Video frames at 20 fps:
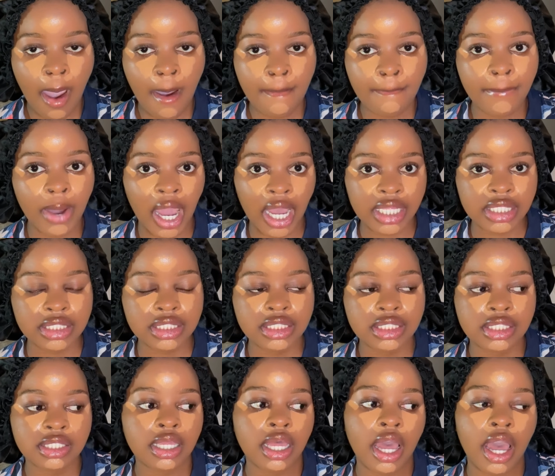But
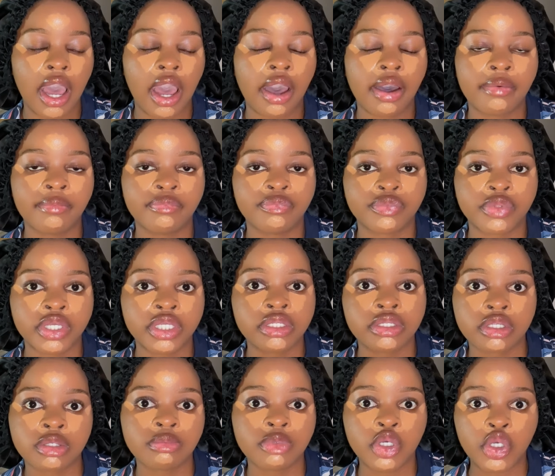it
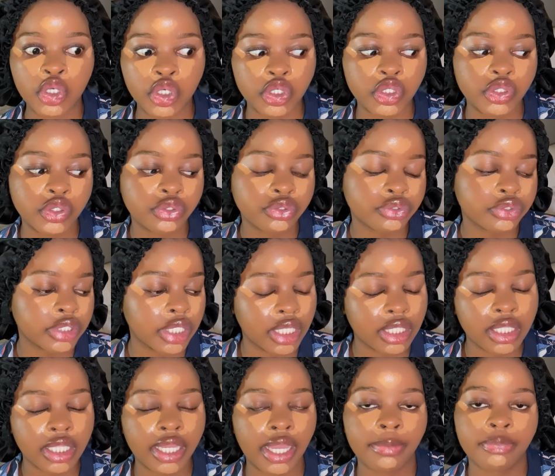did me good. Taking
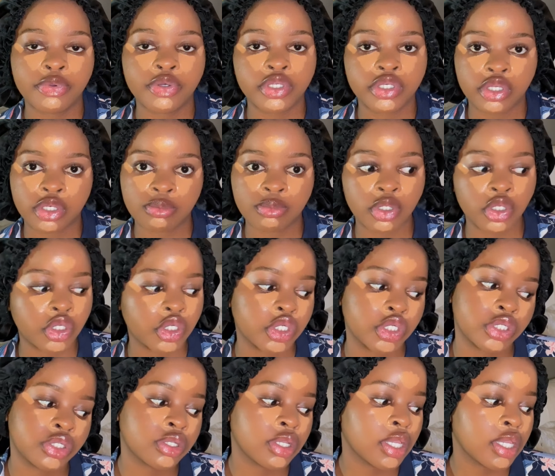that gap year did me
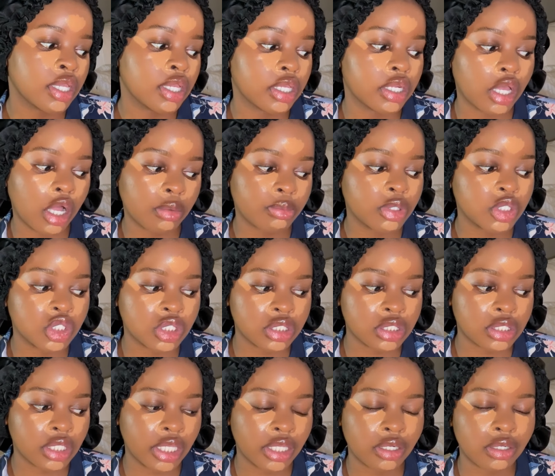good. It helped me
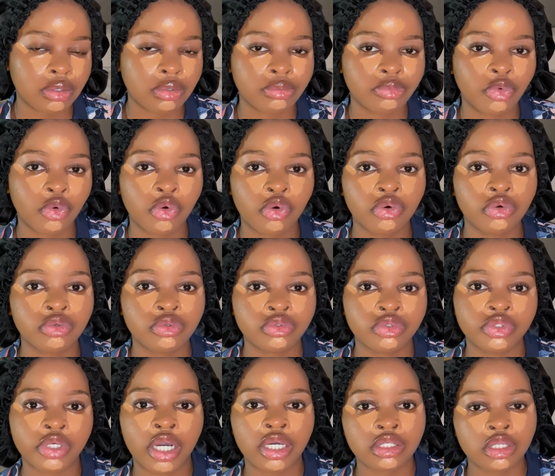just get a more
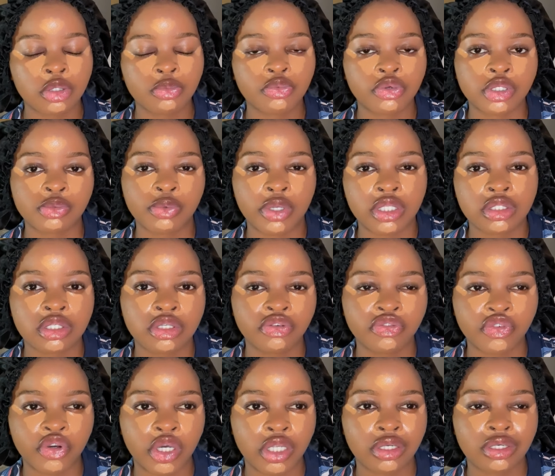rounded perspective
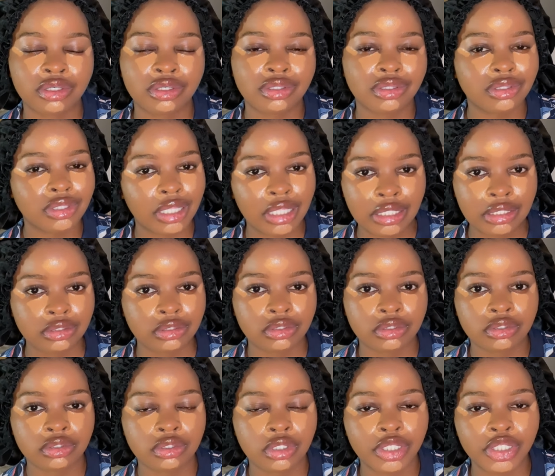on
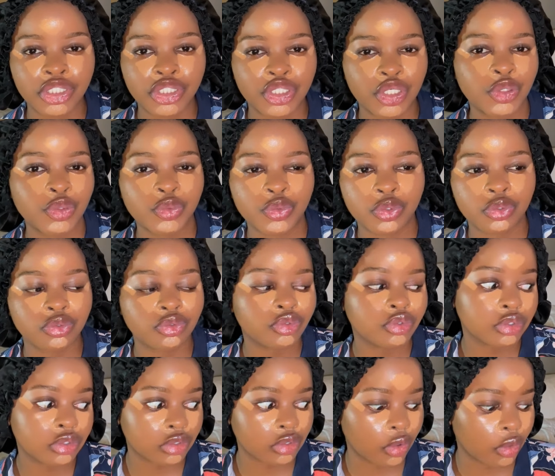things in general.
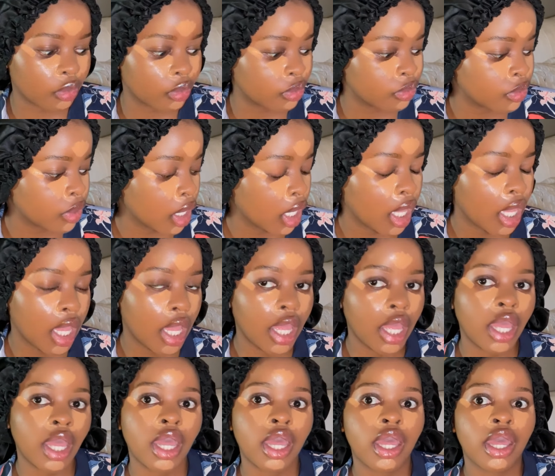So,
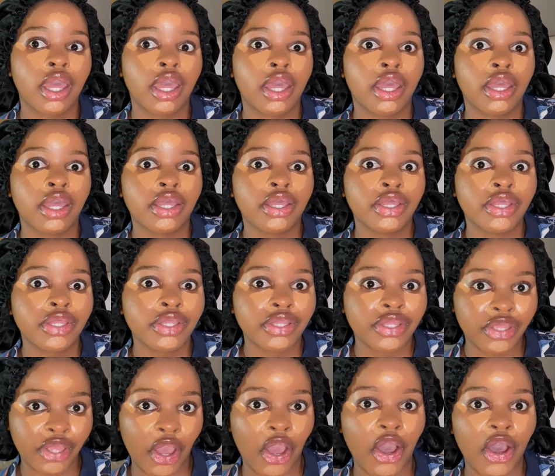
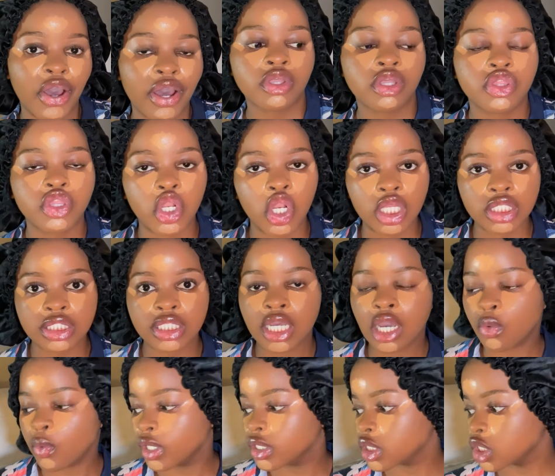yeah. The last thing I
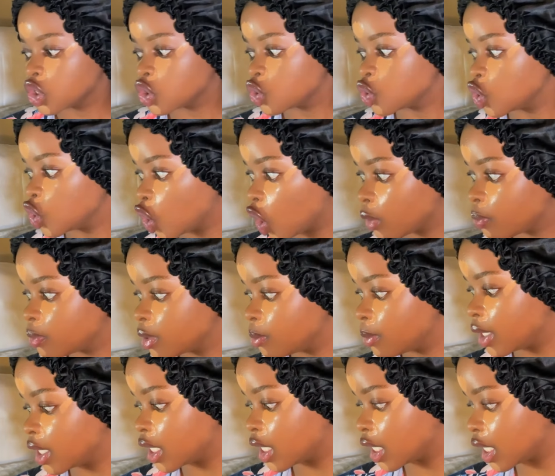want is to not be
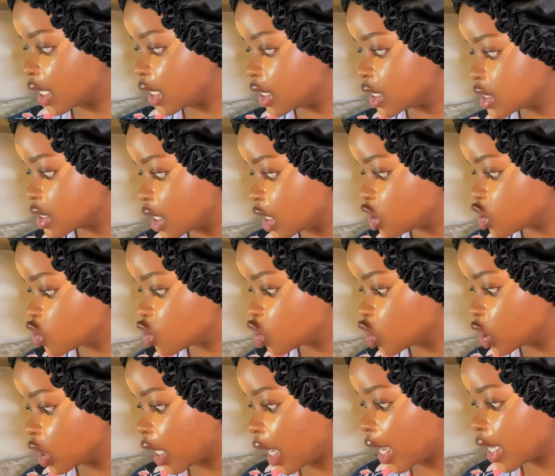making any sense to
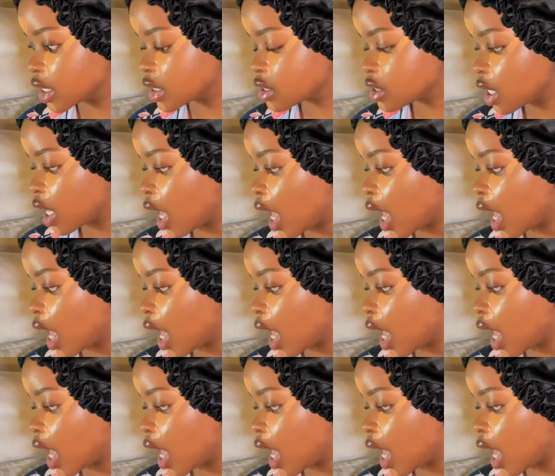you guys.